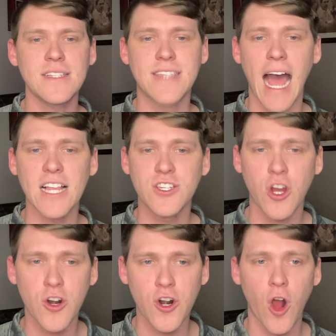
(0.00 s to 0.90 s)
Dallas
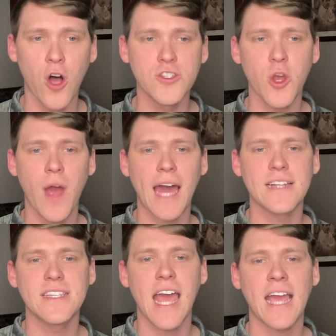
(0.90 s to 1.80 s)
Turner also had
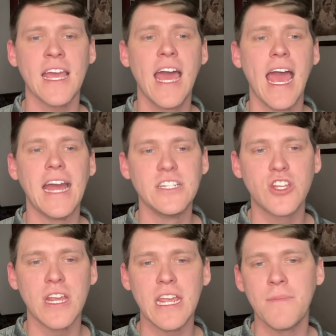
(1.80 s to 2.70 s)
a sack, and
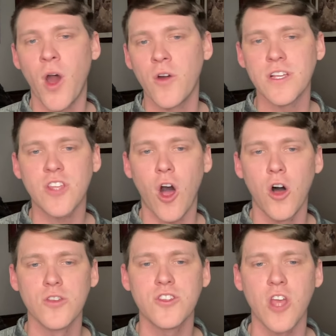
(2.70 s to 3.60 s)
Jaheim Otis
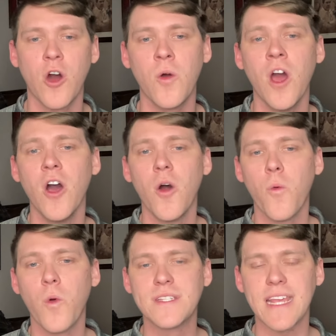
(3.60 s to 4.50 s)
also
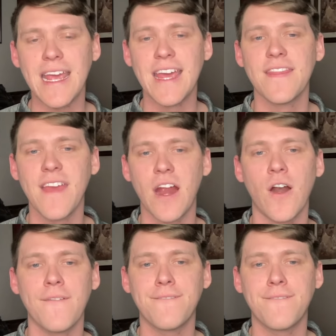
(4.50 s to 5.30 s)
was in there